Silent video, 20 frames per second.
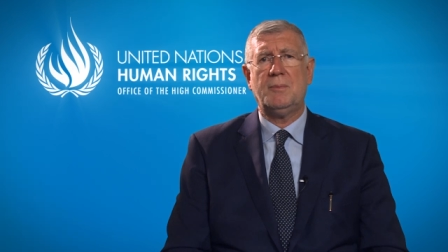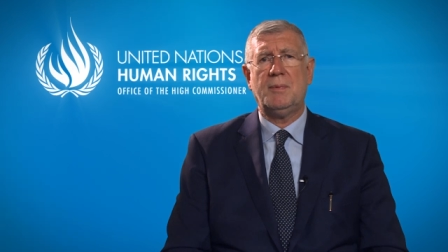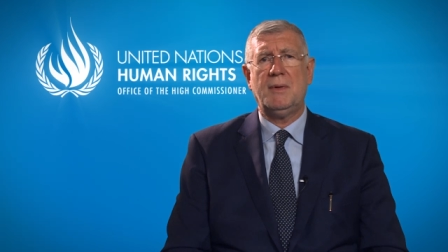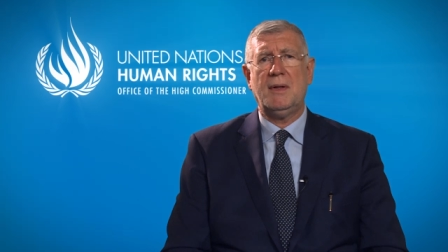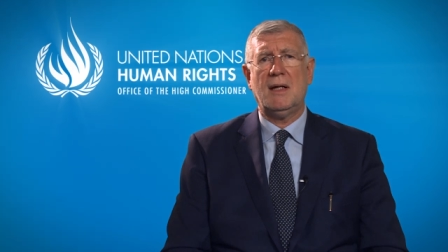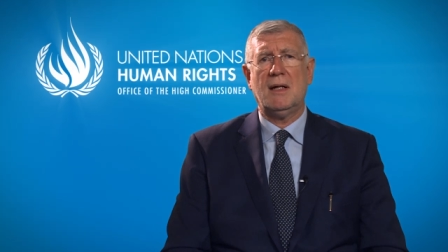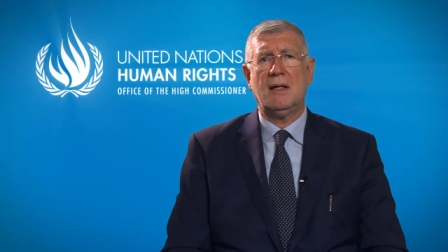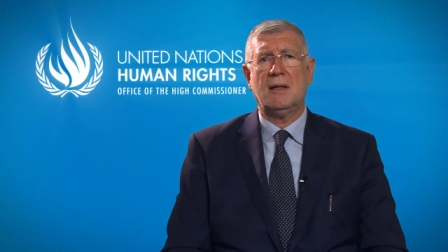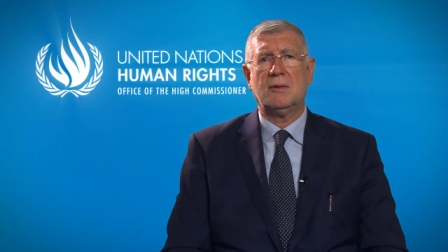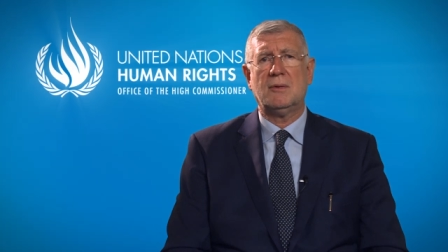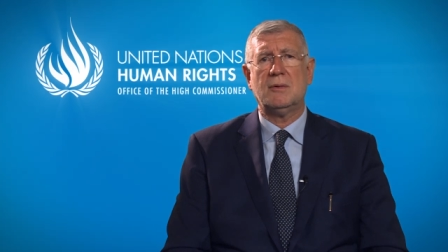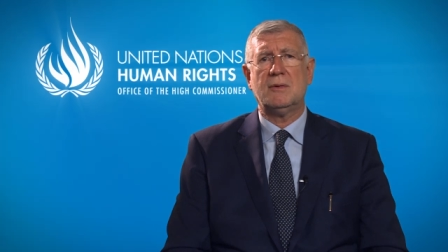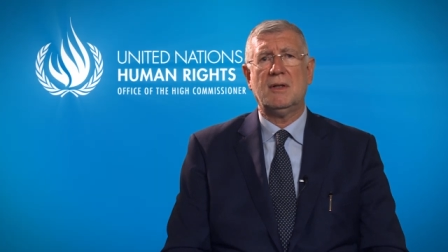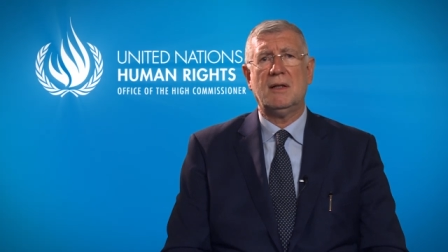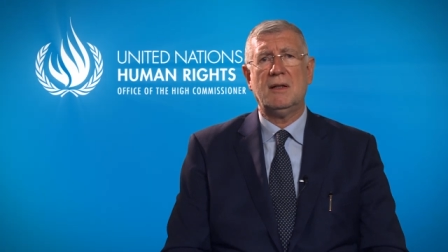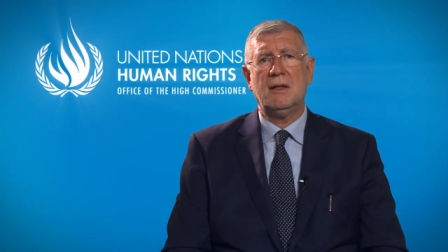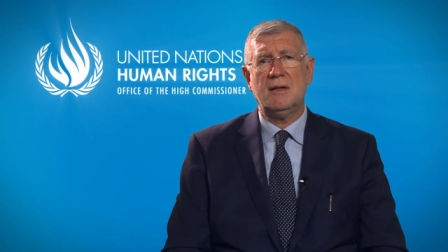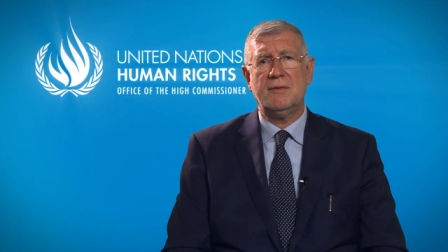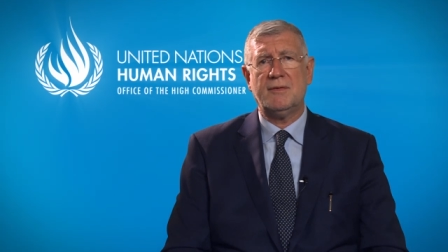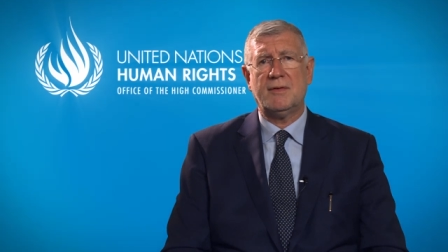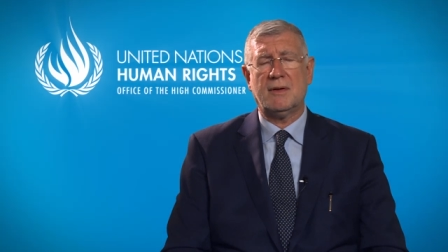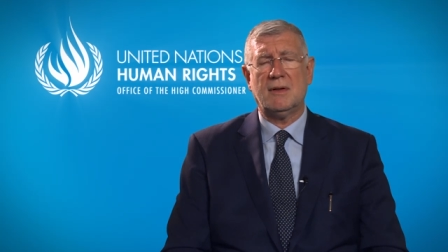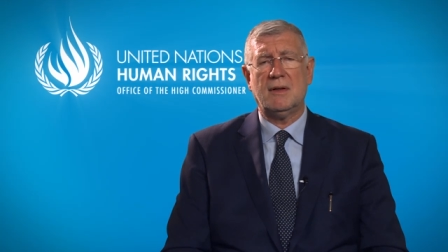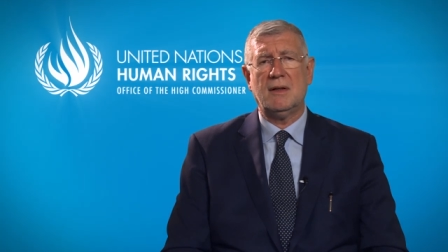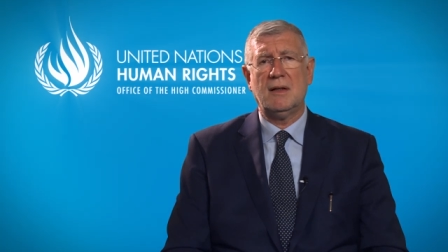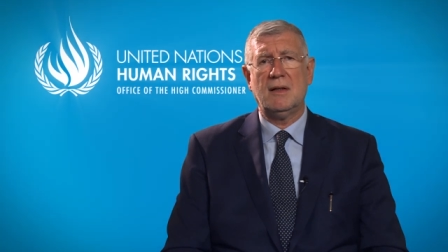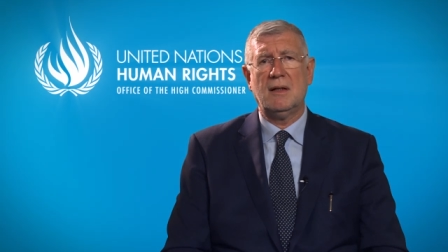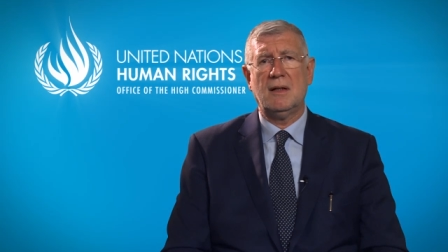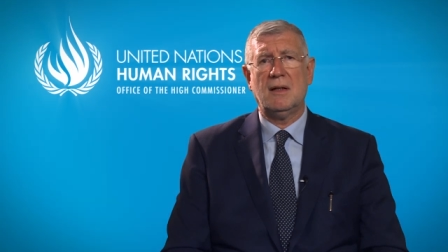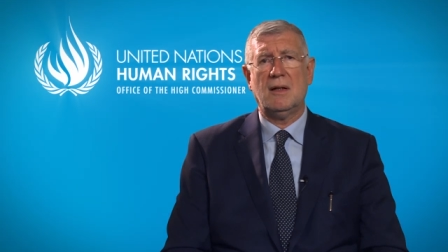UPR to deliver
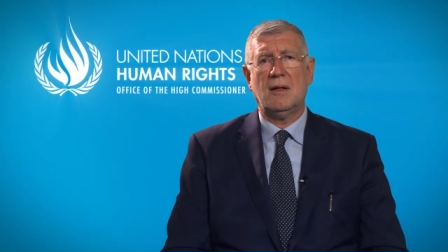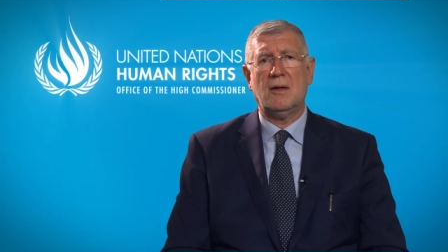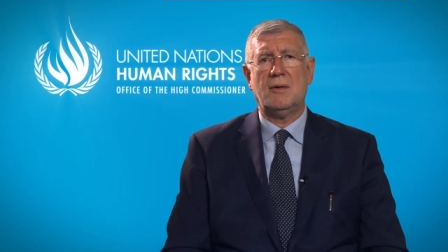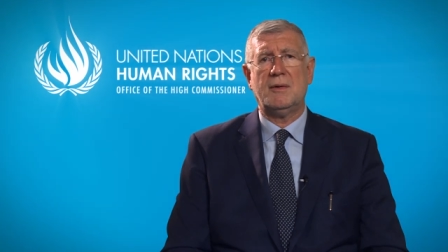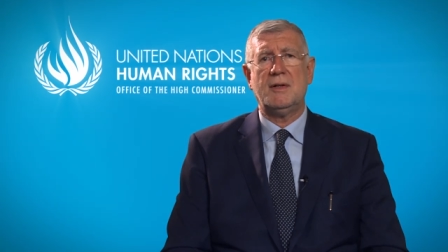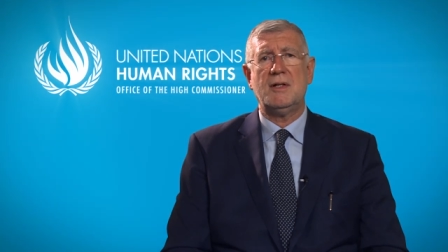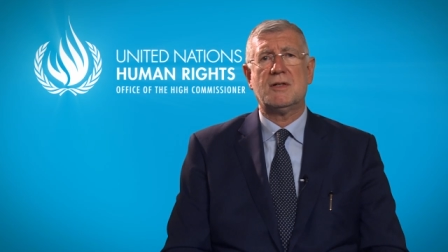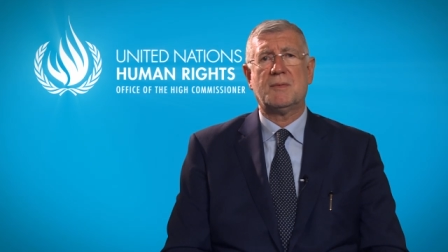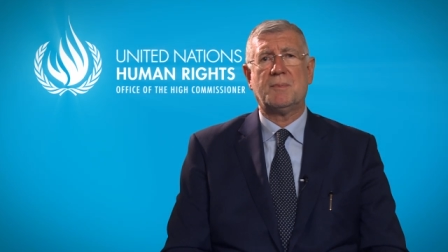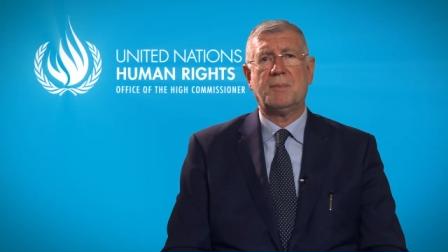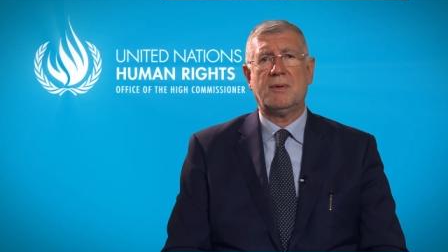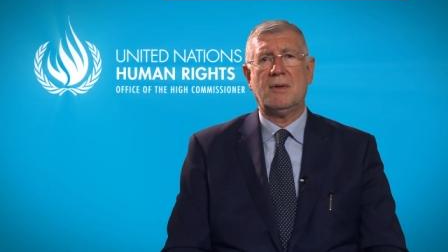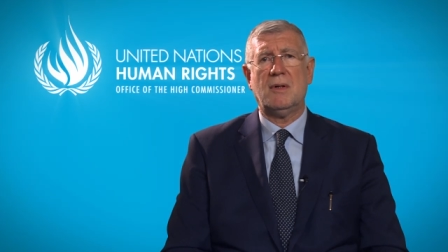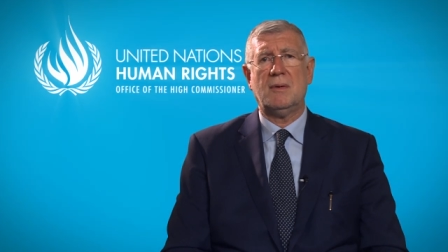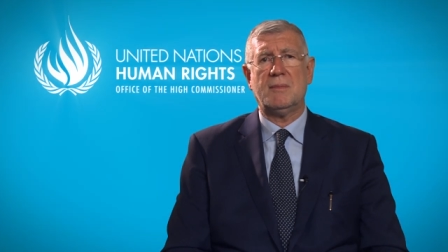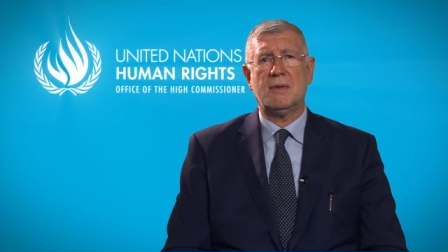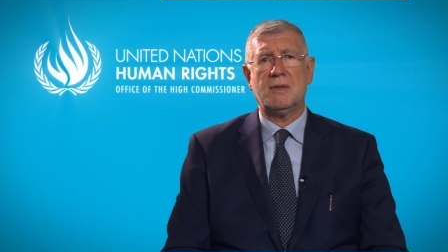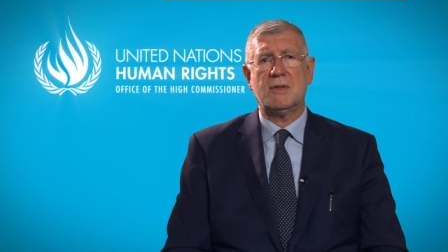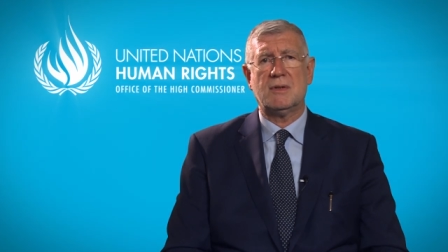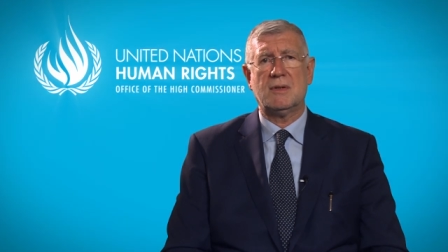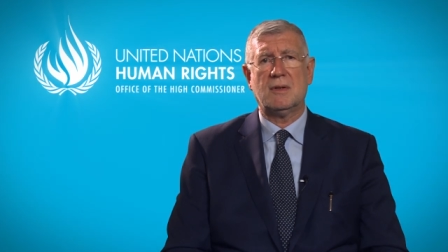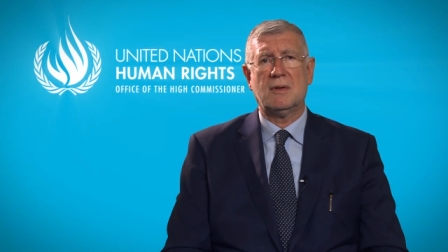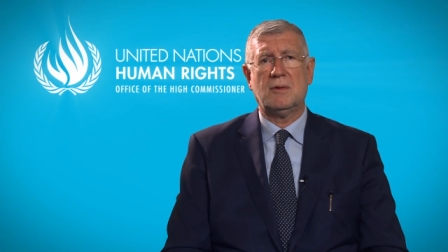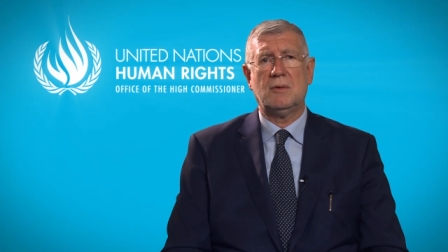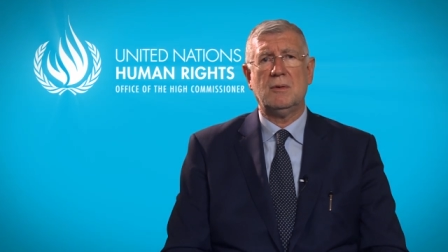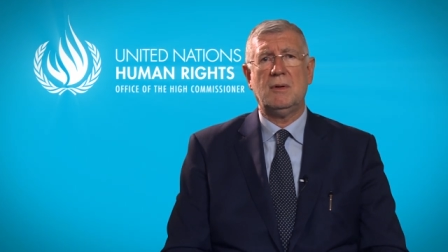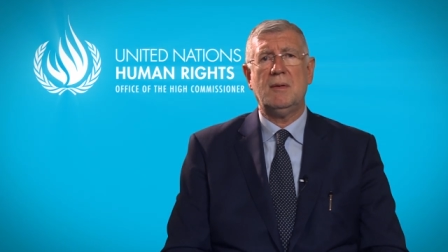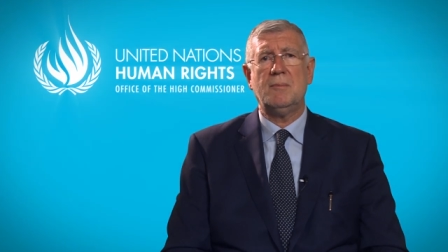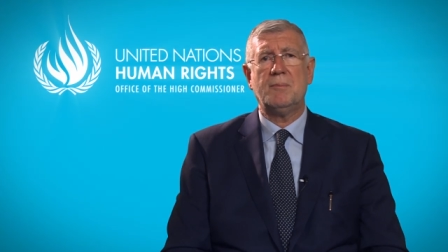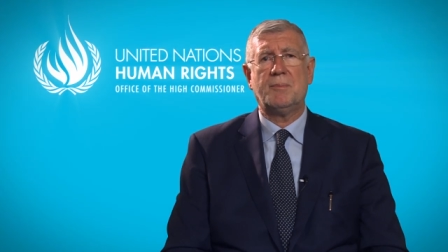on its promise
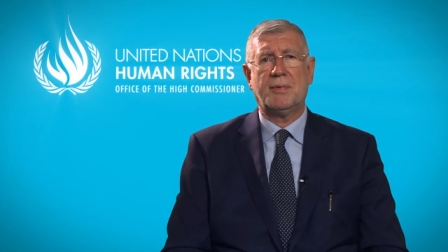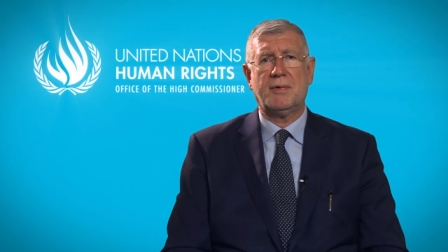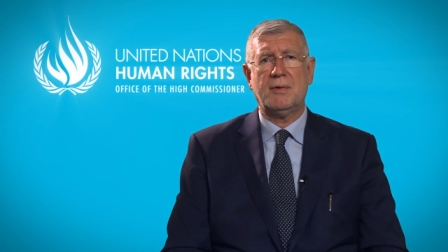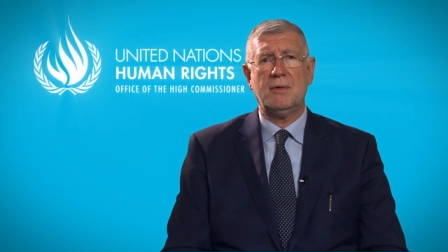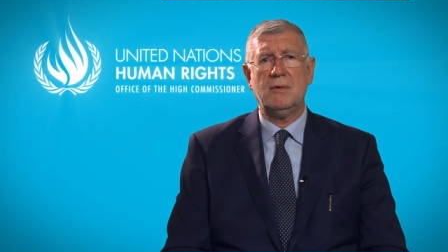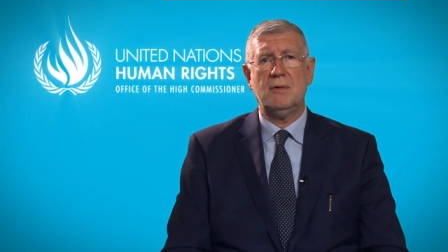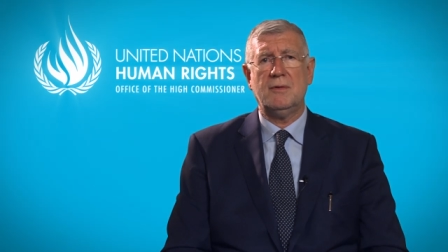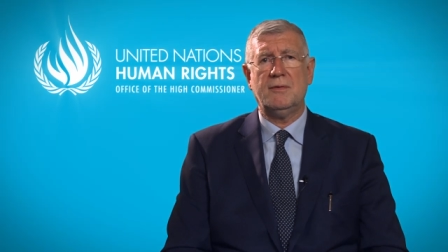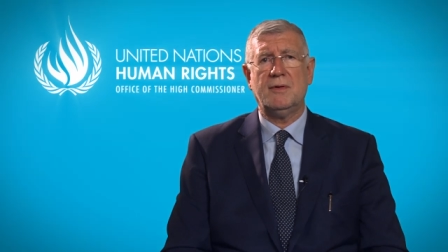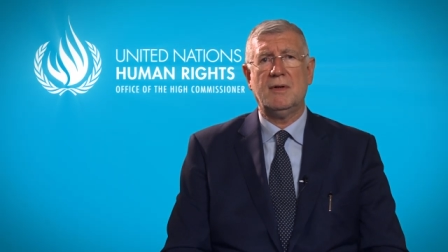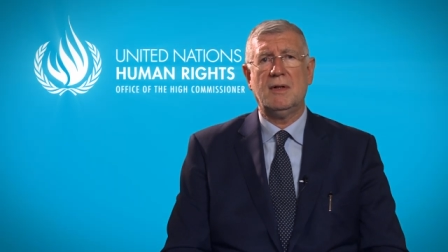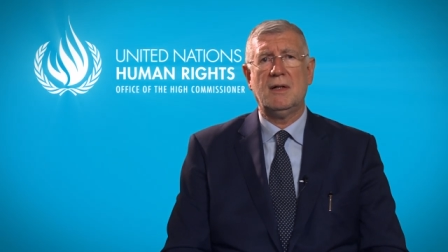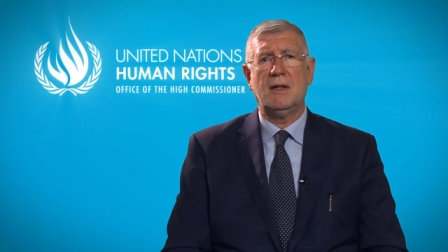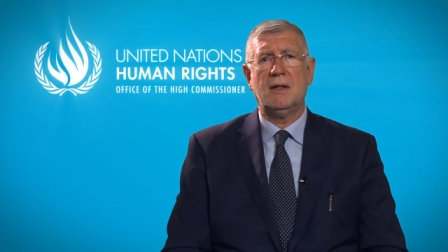to improve